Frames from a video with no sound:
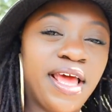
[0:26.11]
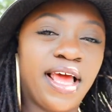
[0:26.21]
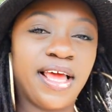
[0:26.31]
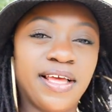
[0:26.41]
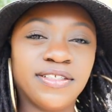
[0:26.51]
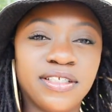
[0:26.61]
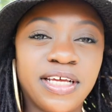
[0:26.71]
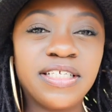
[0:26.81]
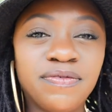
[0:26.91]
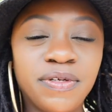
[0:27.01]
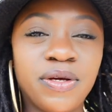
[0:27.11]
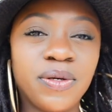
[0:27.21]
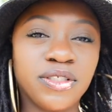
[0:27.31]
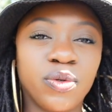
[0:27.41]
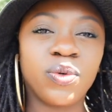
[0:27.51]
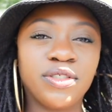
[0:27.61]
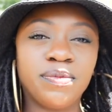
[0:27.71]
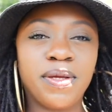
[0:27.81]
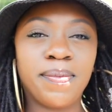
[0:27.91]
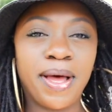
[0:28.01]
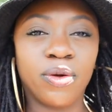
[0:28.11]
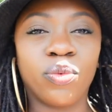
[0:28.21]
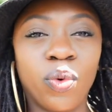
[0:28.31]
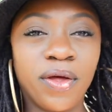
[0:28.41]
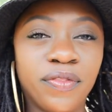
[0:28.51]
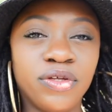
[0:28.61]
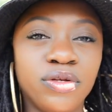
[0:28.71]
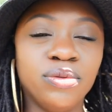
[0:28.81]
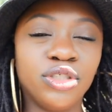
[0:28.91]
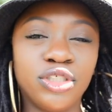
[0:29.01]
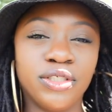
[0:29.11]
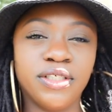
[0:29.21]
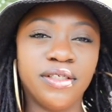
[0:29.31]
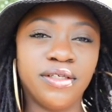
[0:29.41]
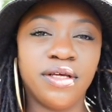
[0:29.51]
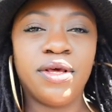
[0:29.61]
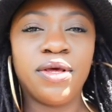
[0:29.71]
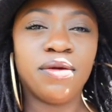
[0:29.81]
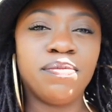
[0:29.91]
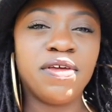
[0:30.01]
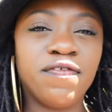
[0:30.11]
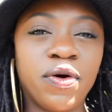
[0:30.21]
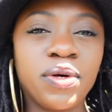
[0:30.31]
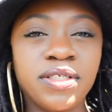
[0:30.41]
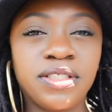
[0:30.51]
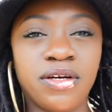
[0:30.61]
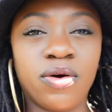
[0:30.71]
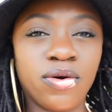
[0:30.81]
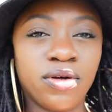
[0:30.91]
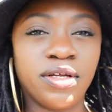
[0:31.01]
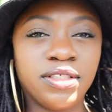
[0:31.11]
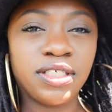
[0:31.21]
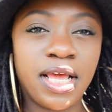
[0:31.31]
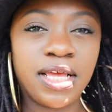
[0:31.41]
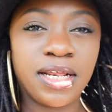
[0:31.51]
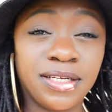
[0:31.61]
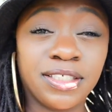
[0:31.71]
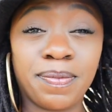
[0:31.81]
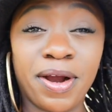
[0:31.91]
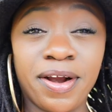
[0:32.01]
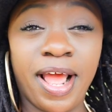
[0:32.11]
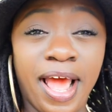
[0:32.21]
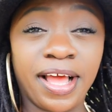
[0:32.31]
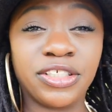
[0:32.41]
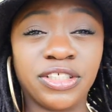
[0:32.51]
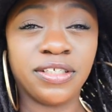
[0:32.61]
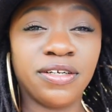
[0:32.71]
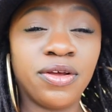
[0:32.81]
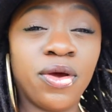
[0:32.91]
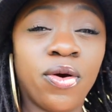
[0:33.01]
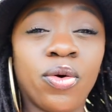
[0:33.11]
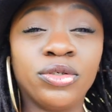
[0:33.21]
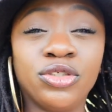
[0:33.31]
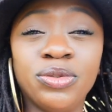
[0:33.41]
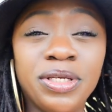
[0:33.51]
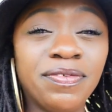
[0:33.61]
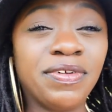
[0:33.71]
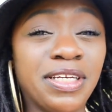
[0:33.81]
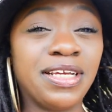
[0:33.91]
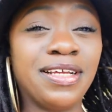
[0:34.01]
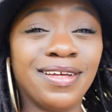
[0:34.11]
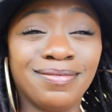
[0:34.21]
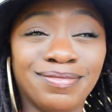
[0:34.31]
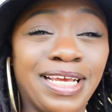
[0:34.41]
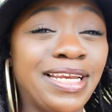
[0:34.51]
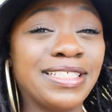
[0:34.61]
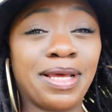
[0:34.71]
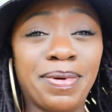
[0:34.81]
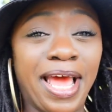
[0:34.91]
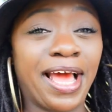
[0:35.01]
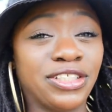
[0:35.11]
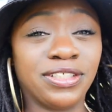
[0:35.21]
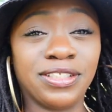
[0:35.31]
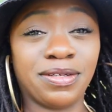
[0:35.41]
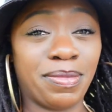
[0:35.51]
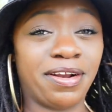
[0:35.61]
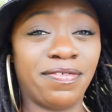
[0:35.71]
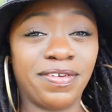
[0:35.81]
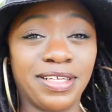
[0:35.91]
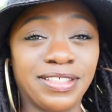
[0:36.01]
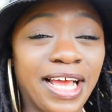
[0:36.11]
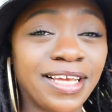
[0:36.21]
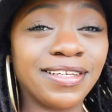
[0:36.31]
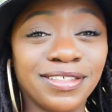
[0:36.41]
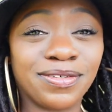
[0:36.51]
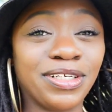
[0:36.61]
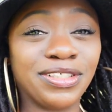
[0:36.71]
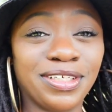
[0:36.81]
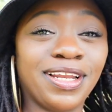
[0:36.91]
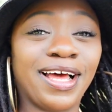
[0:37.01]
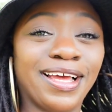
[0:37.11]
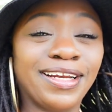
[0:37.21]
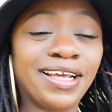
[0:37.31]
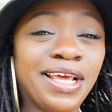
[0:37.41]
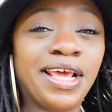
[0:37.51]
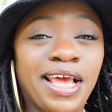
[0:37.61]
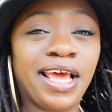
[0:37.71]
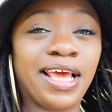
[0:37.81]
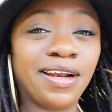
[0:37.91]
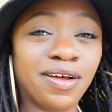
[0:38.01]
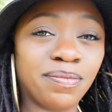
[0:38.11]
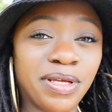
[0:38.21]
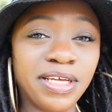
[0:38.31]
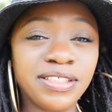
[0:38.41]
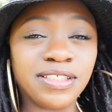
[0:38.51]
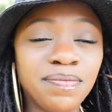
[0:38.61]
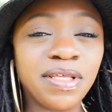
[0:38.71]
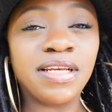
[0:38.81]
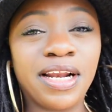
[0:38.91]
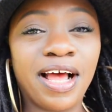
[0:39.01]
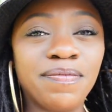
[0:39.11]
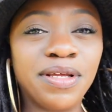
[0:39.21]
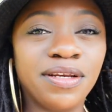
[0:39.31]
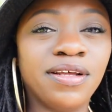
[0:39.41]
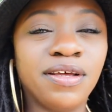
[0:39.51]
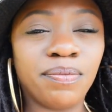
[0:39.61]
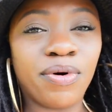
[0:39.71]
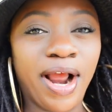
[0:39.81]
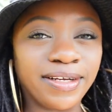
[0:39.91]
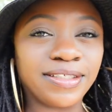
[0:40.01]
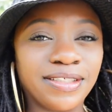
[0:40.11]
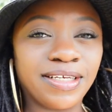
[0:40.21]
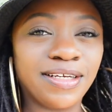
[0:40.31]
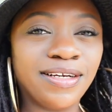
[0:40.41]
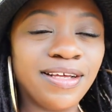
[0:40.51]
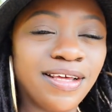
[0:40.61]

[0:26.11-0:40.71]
and today's video is going to be about whether you should be focusing on taking inspired action, or do you even need any type of action to manifest? I get this question a lot, and it's something that I've been practicing